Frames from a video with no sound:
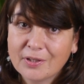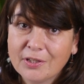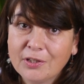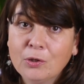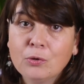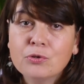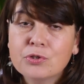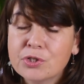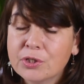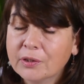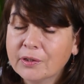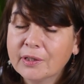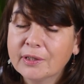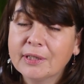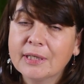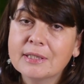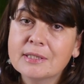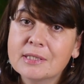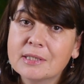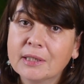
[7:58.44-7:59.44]
Usually
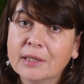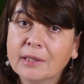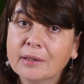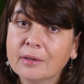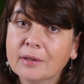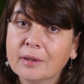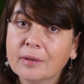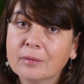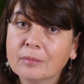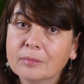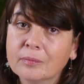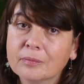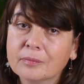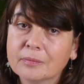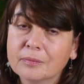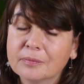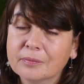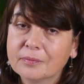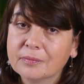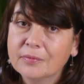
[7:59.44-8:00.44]
that's the
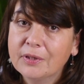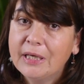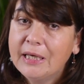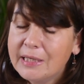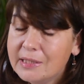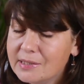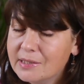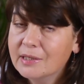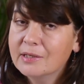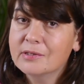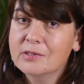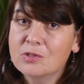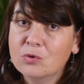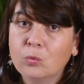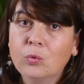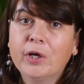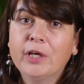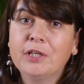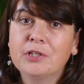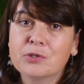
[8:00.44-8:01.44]
easiest
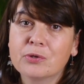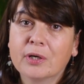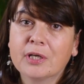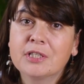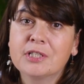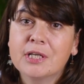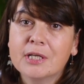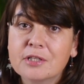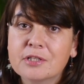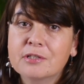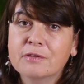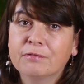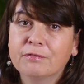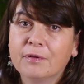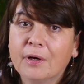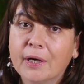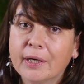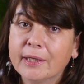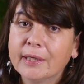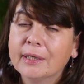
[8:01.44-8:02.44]
way to
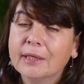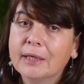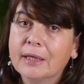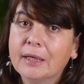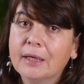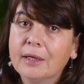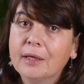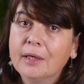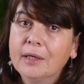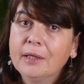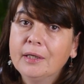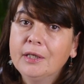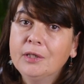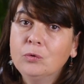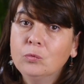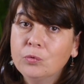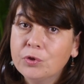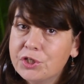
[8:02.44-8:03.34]
identify in